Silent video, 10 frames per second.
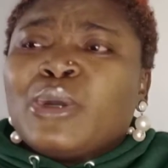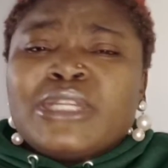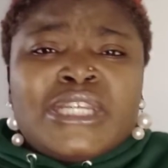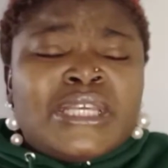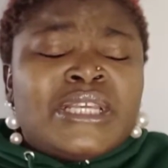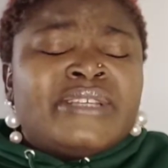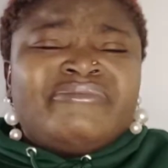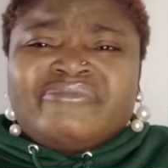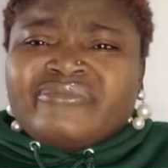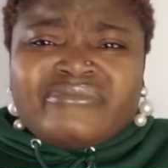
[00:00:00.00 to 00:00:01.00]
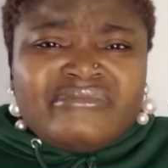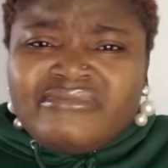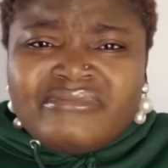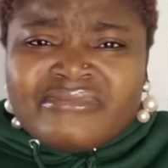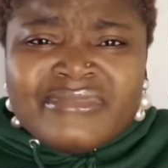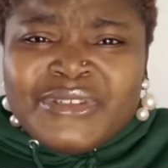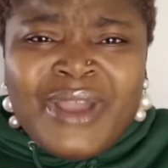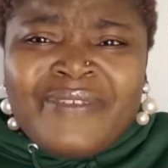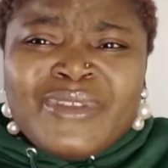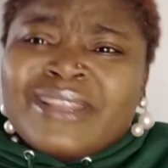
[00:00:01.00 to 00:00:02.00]
money,
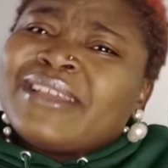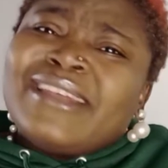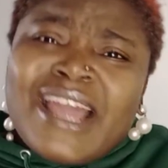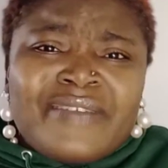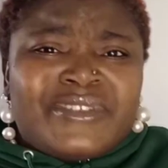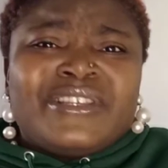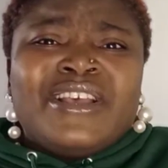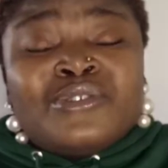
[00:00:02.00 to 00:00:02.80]
you have nothing left.